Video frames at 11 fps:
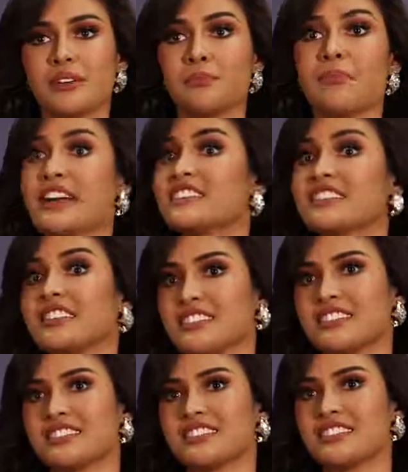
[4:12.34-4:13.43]
binds
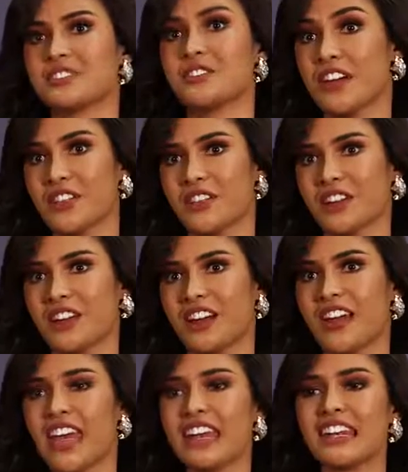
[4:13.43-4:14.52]
us together.
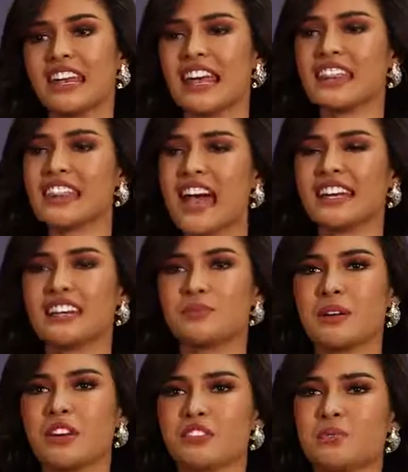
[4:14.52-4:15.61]
And, and that is
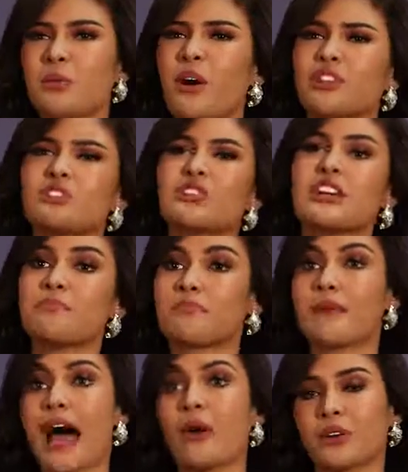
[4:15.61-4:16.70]
because we want to
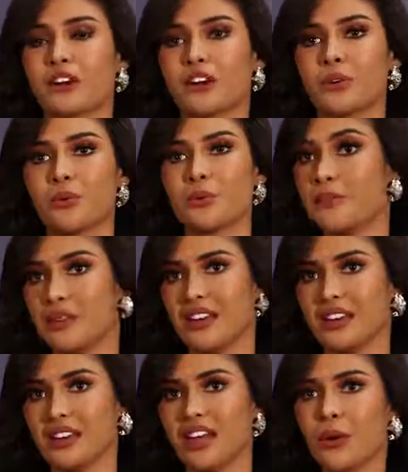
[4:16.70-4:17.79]
empower
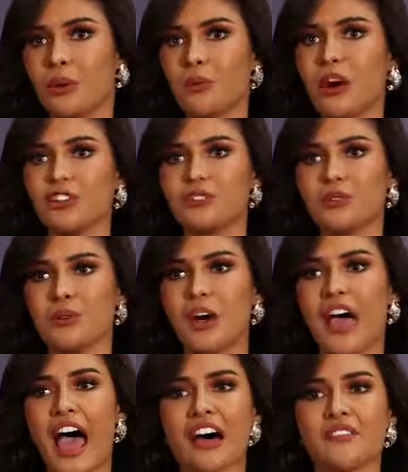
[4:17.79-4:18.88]
women. We want to
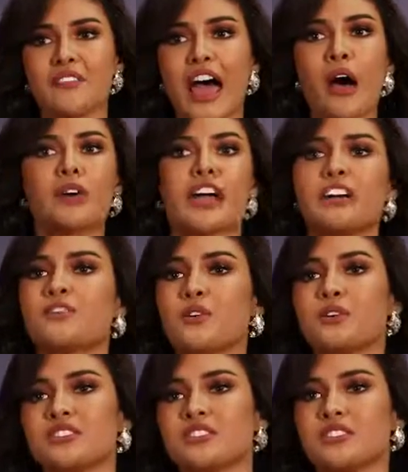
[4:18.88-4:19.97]
have our
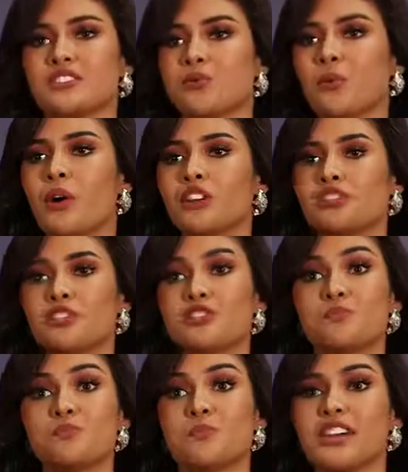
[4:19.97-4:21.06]
advocacies. We want to
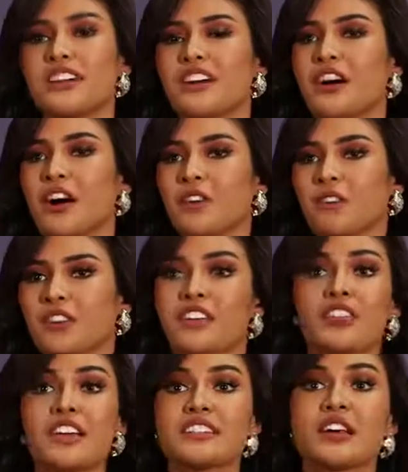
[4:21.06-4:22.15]
speak for the
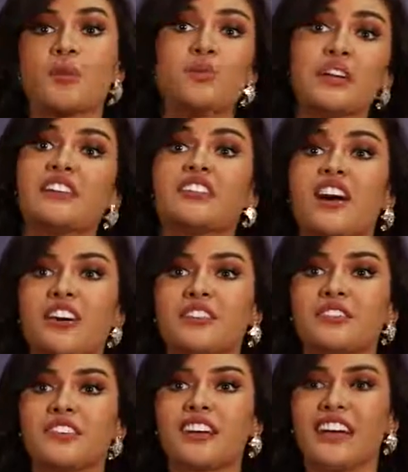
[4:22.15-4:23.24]
things that we love.
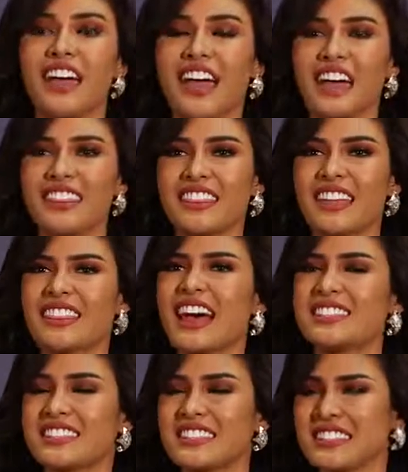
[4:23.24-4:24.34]
And
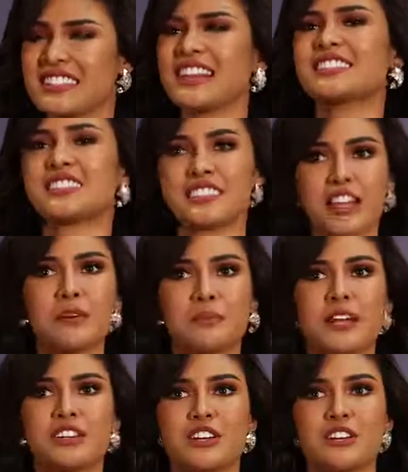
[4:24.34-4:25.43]
that's, that's a
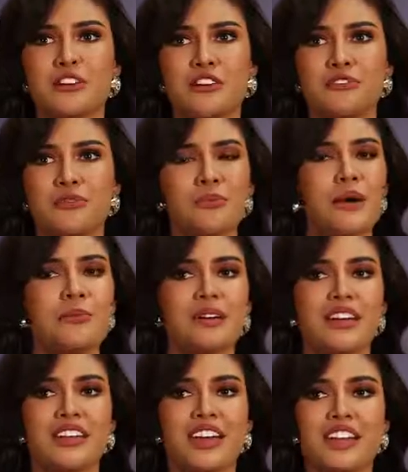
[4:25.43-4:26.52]
celebration of
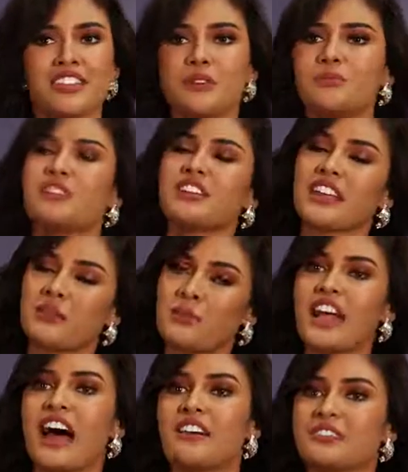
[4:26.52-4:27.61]
women and the beauty that we
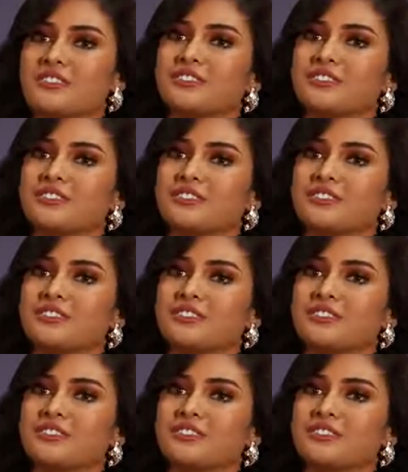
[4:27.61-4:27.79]
have.